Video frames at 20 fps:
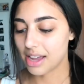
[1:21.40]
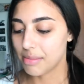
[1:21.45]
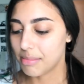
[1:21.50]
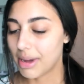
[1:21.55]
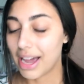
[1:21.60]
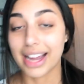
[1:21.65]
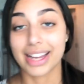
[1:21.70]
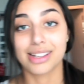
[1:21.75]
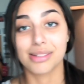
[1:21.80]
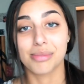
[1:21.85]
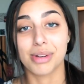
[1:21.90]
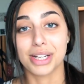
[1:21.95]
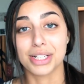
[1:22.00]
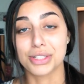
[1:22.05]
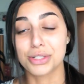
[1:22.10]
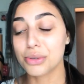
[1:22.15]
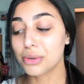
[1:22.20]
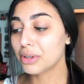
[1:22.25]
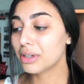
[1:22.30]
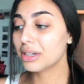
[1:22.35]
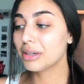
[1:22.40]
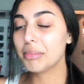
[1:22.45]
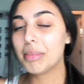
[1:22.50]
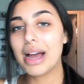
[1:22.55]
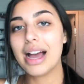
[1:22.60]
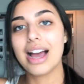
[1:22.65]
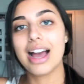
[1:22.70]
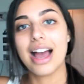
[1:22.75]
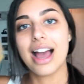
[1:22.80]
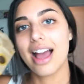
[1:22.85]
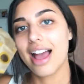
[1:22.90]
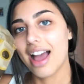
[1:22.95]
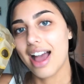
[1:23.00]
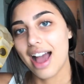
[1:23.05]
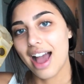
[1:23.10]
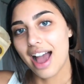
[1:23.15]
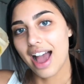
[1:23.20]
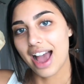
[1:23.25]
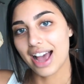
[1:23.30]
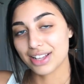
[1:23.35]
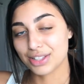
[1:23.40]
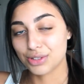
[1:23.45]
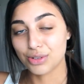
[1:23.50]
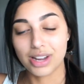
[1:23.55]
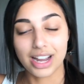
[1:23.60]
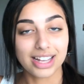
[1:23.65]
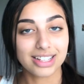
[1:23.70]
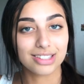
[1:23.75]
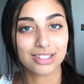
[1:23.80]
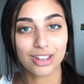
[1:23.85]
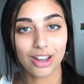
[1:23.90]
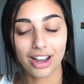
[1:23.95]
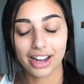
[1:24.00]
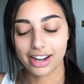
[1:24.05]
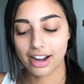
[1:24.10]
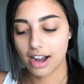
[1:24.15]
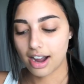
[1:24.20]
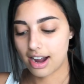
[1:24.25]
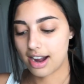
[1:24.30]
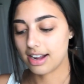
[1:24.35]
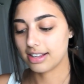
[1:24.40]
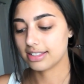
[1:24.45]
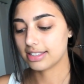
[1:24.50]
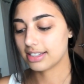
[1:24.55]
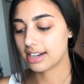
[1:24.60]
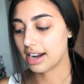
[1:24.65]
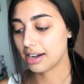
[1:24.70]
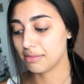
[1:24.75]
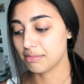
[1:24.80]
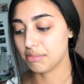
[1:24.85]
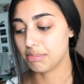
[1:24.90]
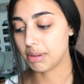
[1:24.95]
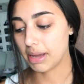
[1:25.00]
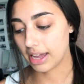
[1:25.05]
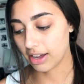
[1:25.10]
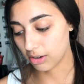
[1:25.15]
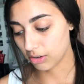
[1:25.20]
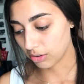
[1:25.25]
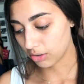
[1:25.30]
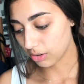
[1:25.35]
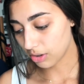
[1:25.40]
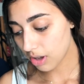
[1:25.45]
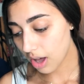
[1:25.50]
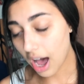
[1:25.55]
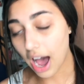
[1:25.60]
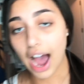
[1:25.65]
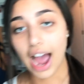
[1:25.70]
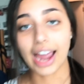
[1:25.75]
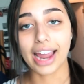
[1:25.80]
I'm back in my dorm. As you guys saw, I got Einstein bagel.